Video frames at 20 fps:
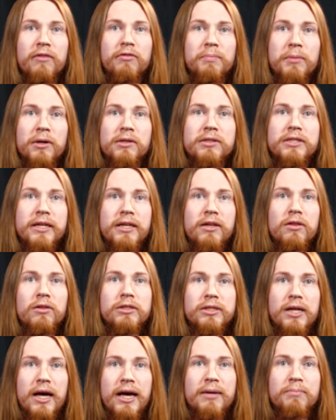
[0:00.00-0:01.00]
of a particular
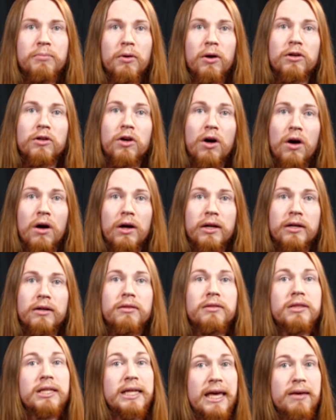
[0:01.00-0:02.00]
type are gone,
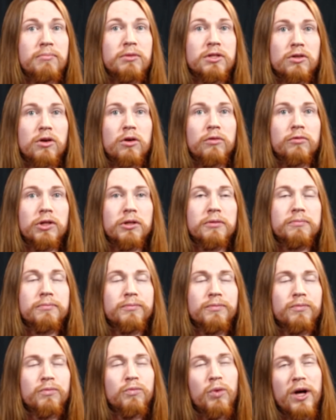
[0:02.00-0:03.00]
the game is over.
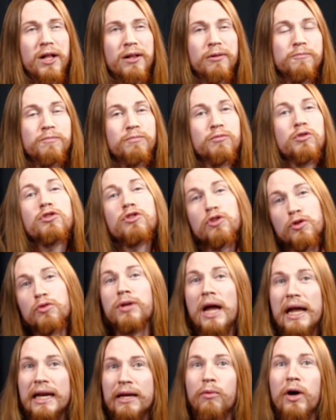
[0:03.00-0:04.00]
Well,
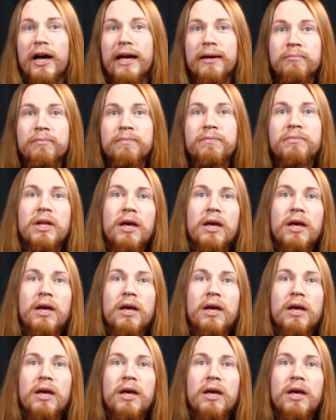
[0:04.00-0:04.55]
soon anyway.